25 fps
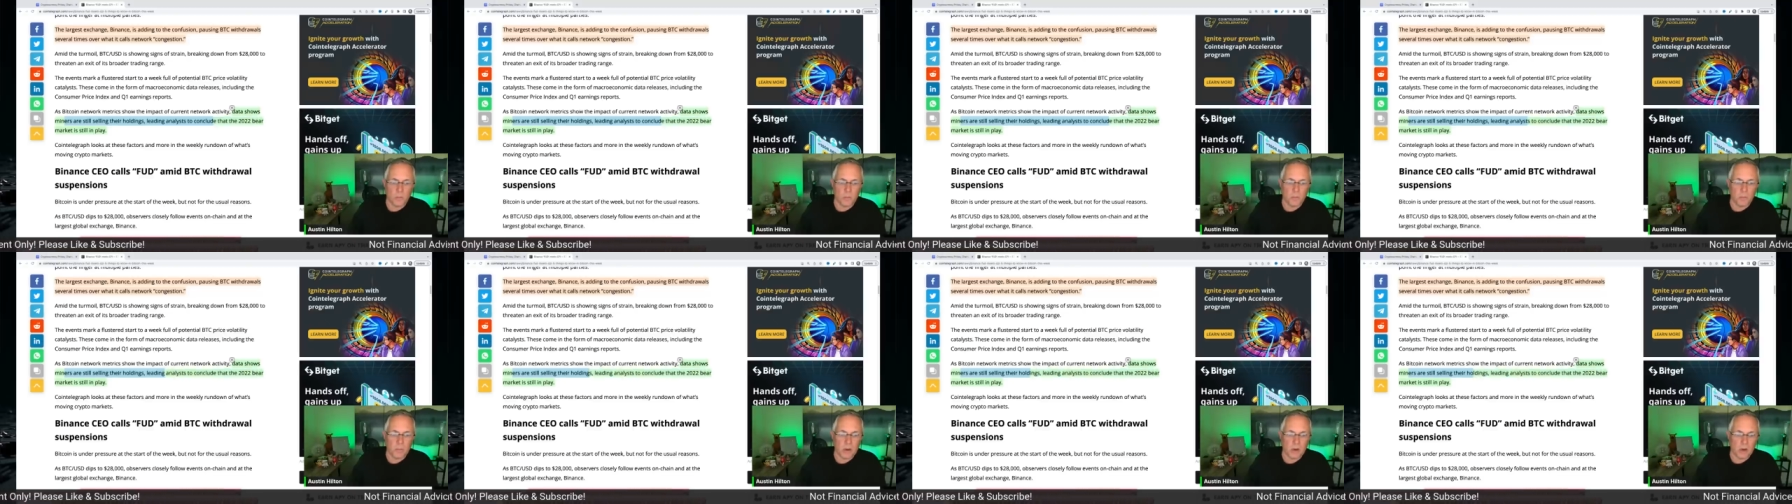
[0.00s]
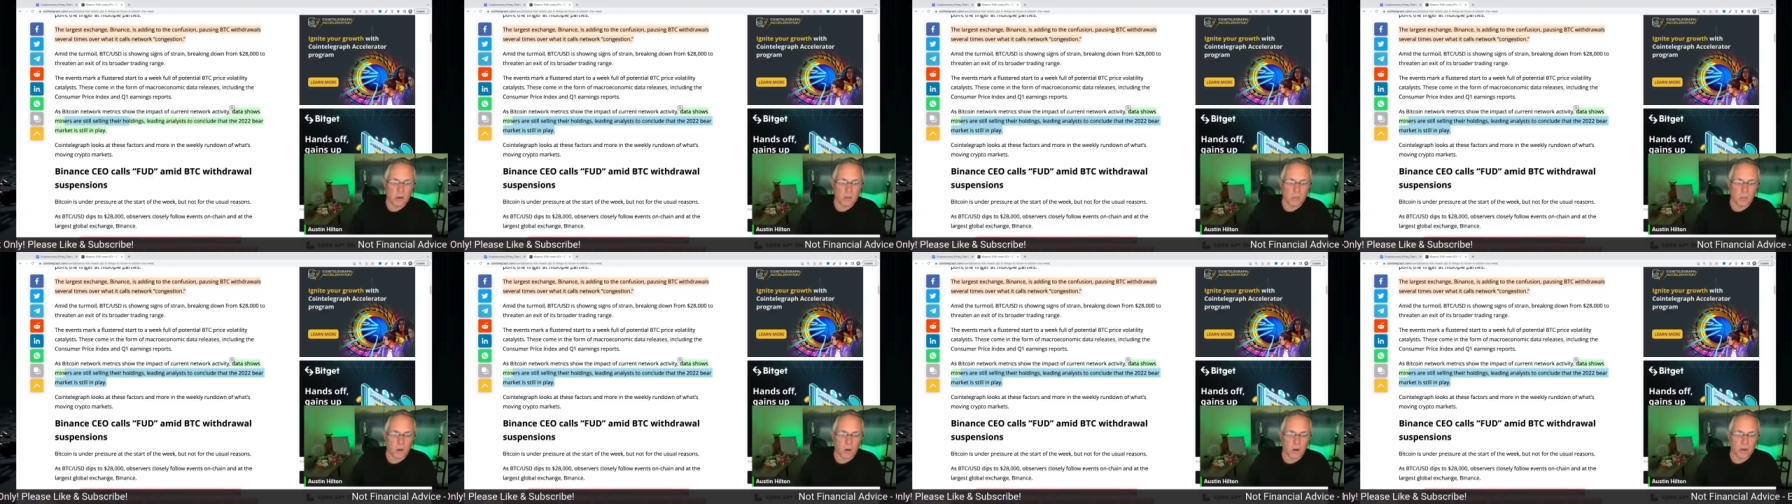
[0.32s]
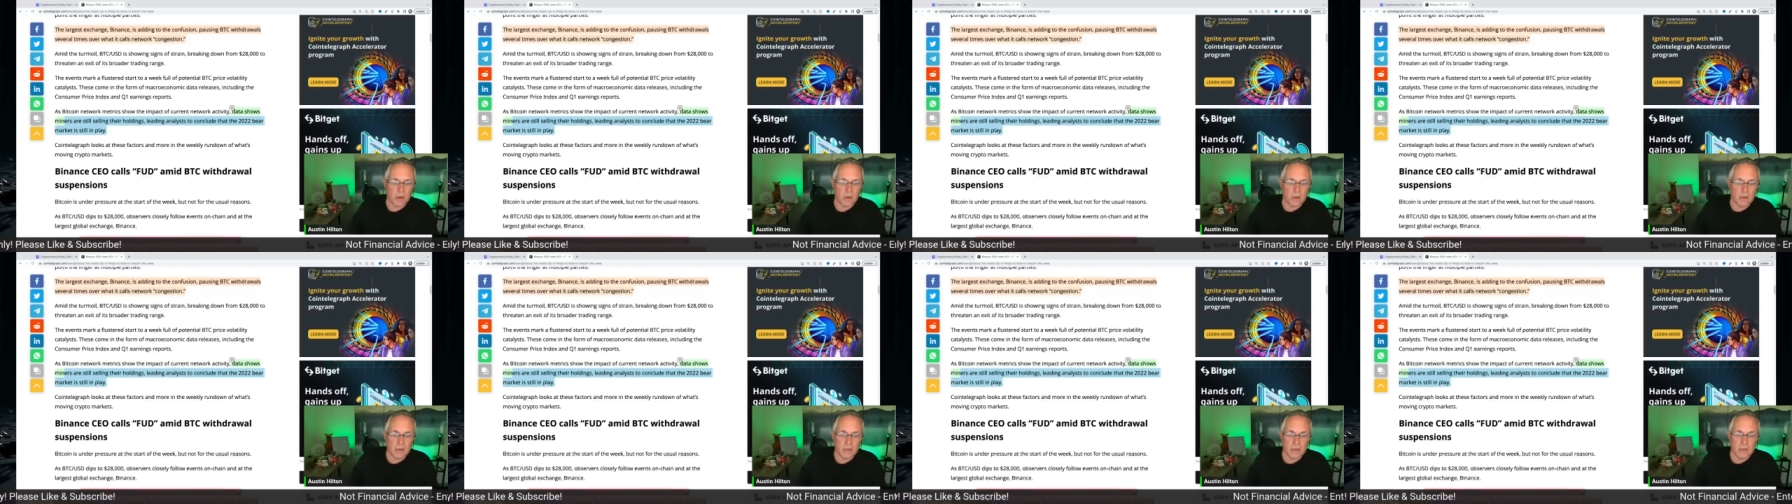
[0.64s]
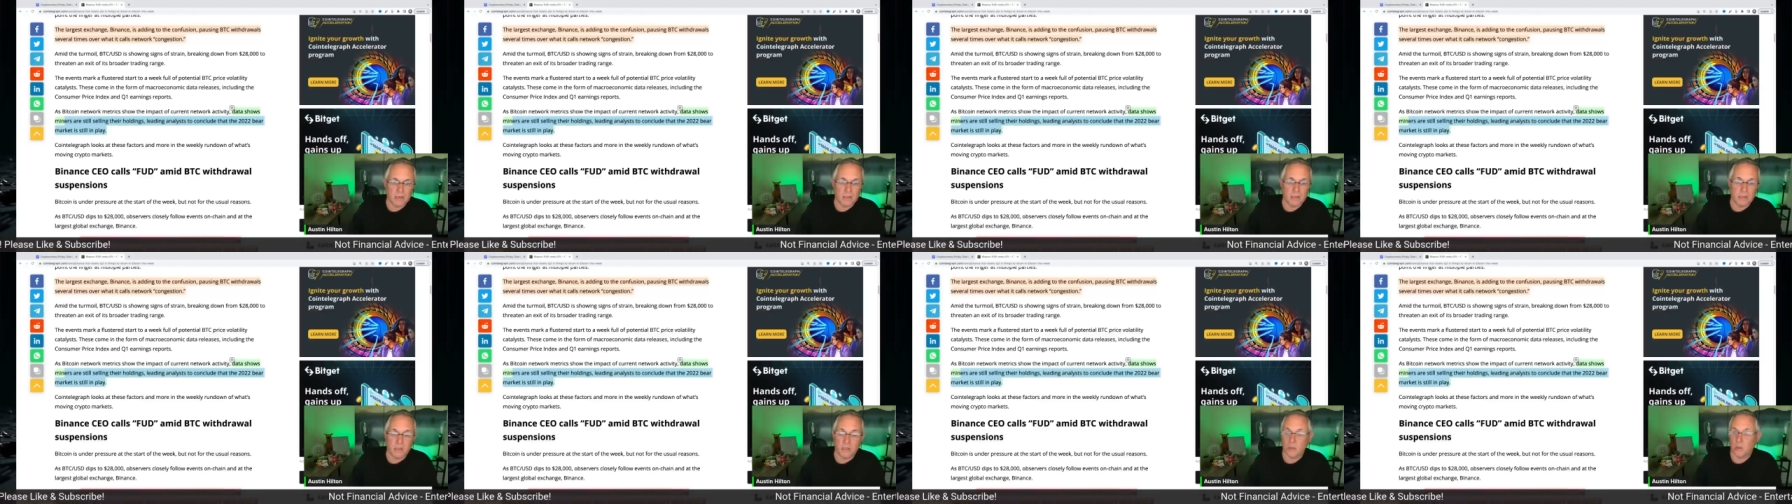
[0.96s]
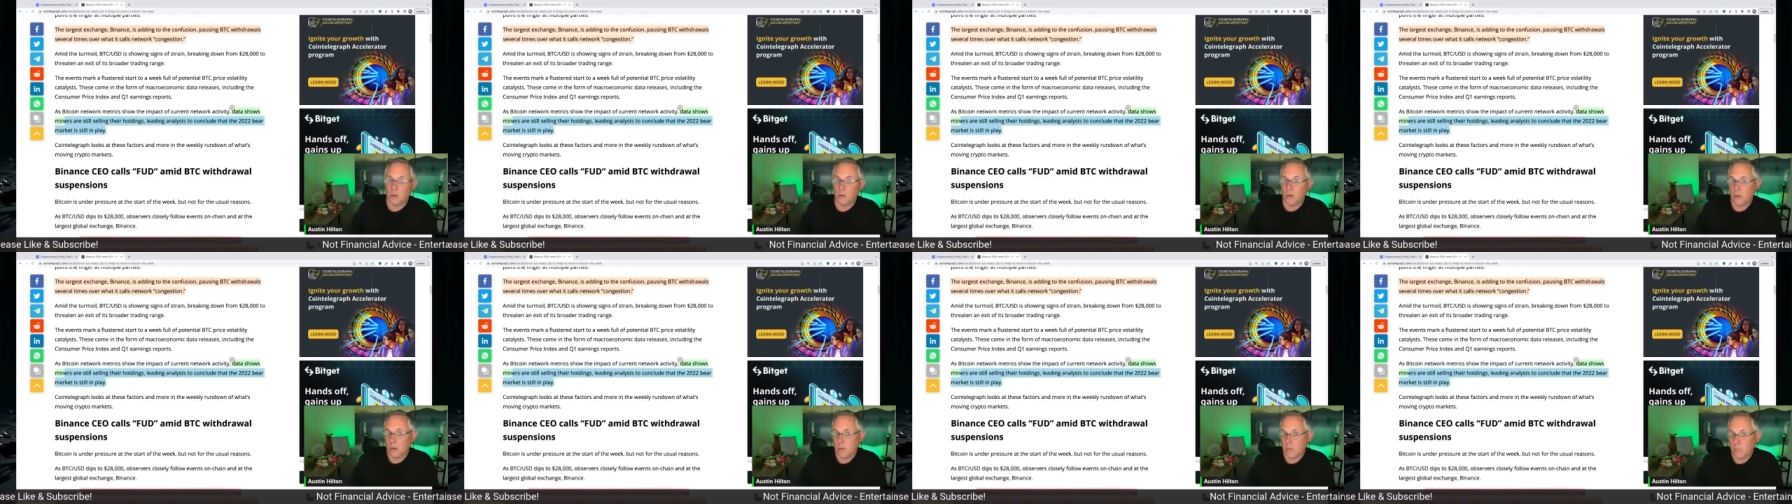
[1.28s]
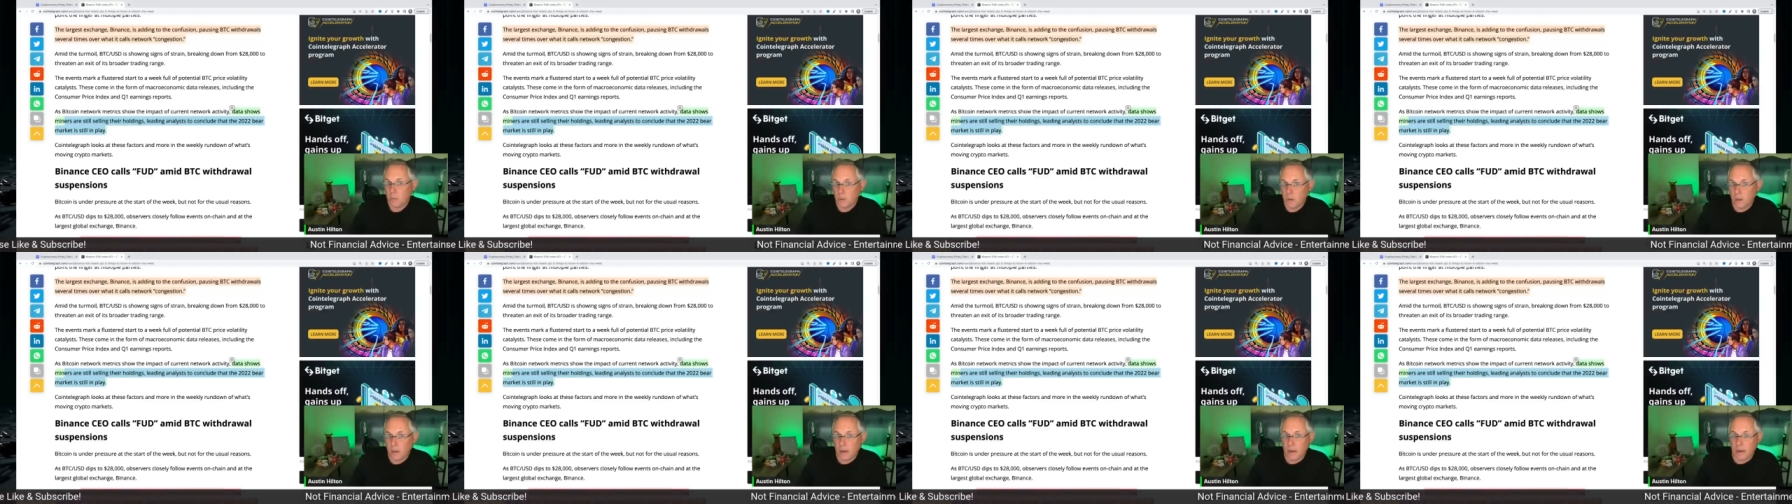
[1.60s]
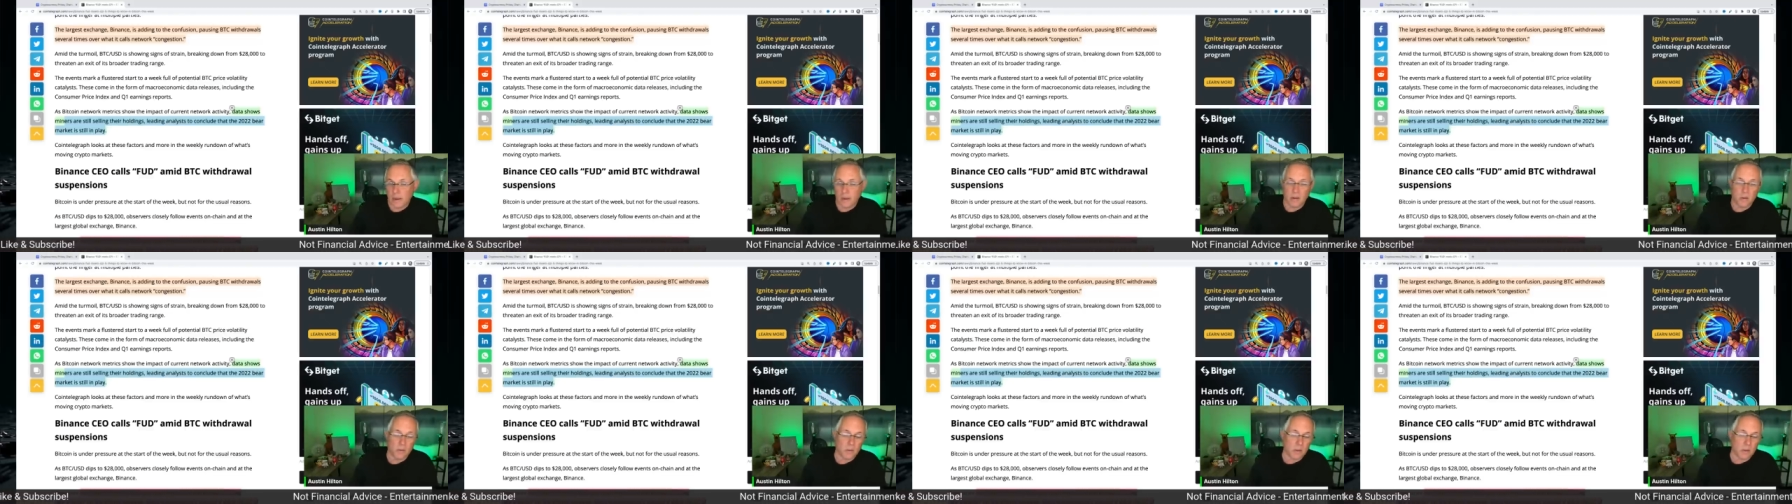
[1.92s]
bear market is still in play.